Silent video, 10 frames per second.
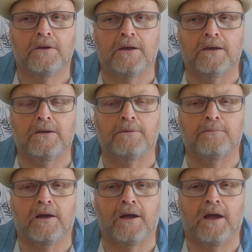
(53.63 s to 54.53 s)

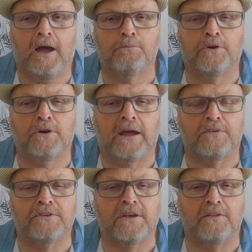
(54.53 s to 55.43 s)
I'm going to have
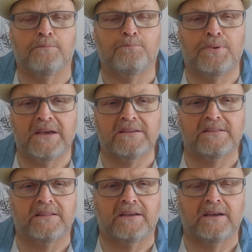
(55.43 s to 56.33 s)
to say the
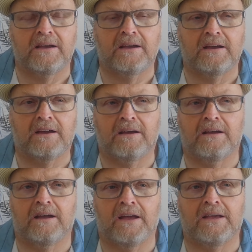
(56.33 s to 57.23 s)
biggest thing
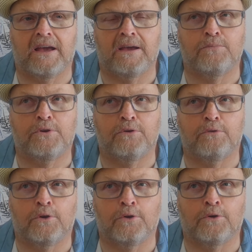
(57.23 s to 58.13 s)
I came to
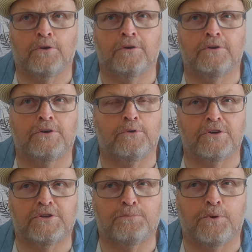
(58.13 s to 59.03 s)
learn, to
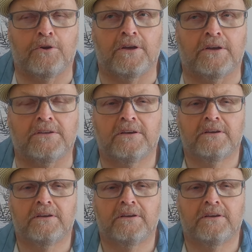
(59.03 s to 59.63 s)
experience,